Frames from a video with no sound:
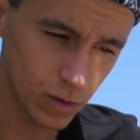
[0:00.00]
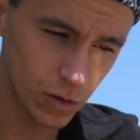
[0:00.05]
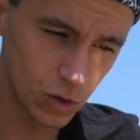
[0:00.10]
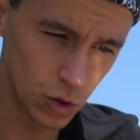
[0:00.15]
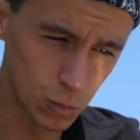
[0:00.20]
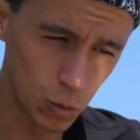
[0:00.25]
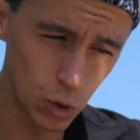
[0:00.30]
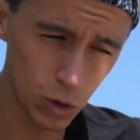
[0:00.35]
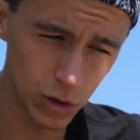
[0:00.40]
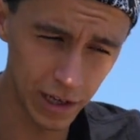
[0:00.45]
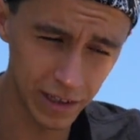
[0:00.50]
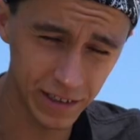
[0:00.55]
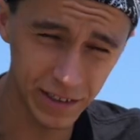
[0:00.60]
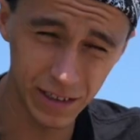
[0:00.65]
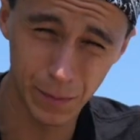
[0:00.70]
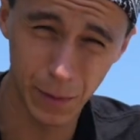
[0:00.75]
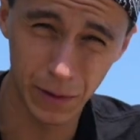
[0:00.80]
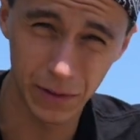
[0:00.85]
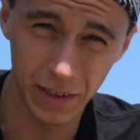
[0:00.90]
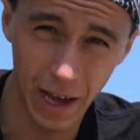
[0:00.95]
you're more likely
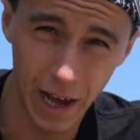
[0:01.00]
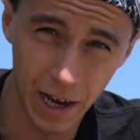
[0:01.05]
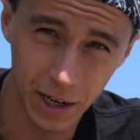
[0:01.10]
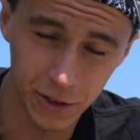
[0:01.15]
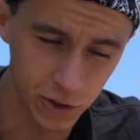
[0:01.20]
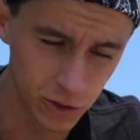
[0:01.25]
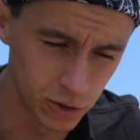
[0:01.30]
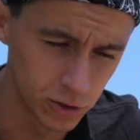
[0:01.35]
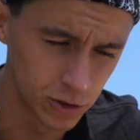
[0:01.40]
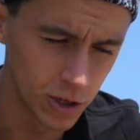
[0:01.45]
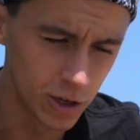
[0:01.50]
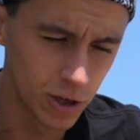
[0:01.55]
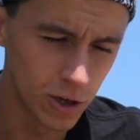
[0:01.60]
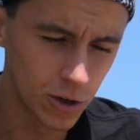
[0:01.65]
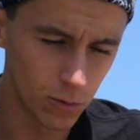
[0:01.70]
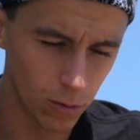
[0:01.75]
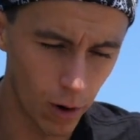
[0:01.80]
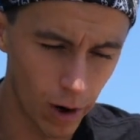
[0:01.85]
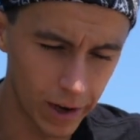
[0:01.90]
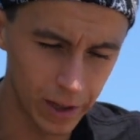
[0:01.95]
to bend the axle
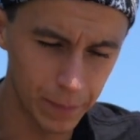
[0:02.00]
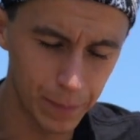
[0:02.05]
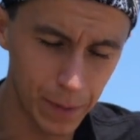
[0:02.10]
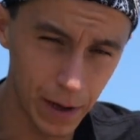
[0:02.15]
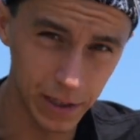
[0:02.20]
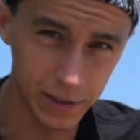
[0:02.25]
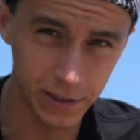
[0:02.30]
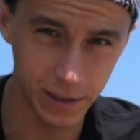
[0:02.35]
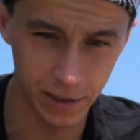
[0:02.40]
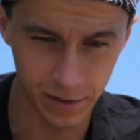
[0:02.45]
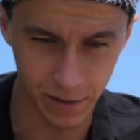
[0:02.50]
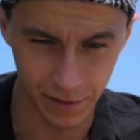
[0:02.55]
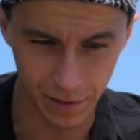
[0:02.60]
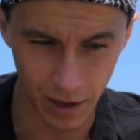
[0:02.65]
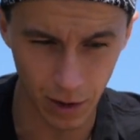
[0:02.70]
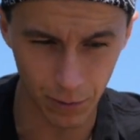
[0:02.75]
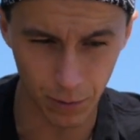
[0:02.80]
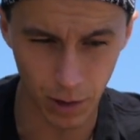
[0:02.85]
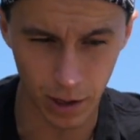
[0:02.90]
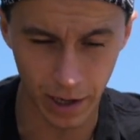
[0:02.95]
riding the pegs than to
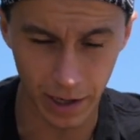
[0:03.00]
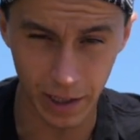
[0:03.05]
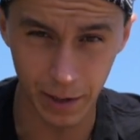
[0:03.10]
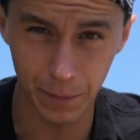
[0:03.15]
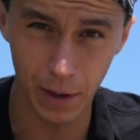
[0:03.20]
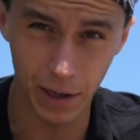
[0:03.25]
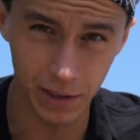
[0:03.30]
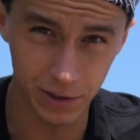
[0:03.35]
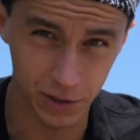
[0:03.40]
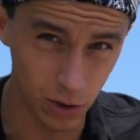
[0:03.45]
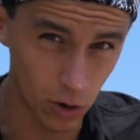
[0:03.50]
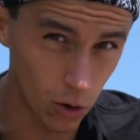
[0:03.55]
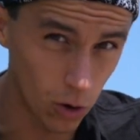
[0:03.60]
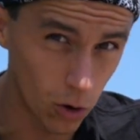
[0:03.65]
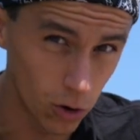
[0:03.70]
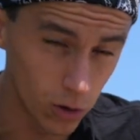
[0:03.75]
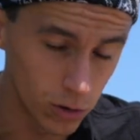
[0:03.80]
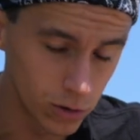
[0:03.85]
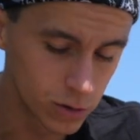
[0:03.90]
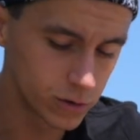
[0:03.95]
not ride any pegs at
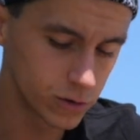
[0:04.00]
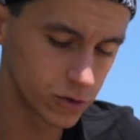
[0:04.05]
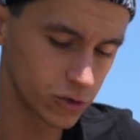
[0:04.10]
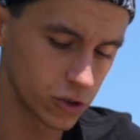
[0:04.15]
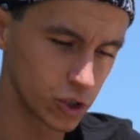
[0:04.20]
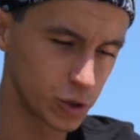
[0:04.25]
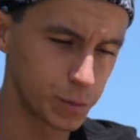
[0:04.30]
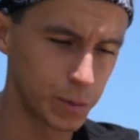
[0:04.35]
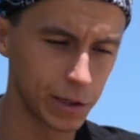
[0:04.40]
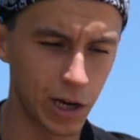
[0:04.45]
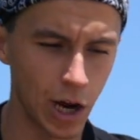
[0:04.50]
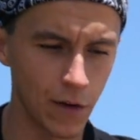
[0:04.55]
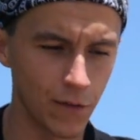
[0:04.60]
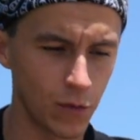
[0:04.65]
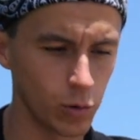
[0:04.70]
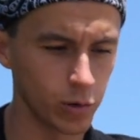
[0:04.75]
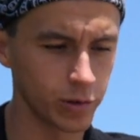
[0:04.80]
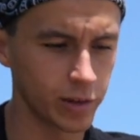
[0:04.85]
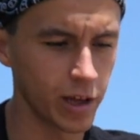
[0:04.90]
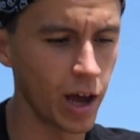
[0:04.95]
all. So just be
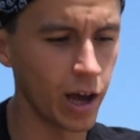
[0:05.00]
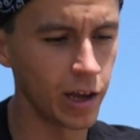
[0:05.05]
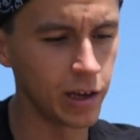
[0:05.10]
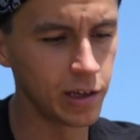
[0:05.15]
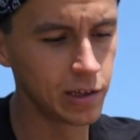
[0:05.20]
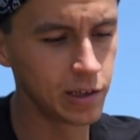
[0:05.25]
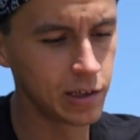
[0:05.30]
careful with that.